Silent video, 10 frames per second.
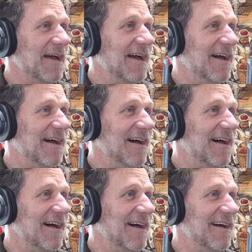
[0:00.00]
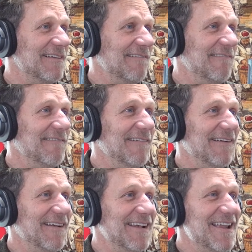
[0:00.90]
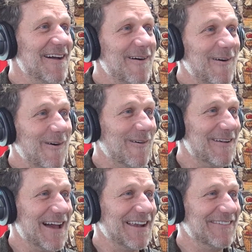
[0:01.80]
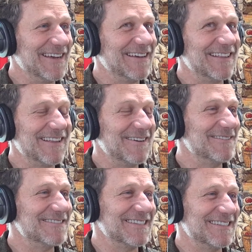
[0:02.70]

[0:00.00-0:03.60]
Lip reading: No, not even close.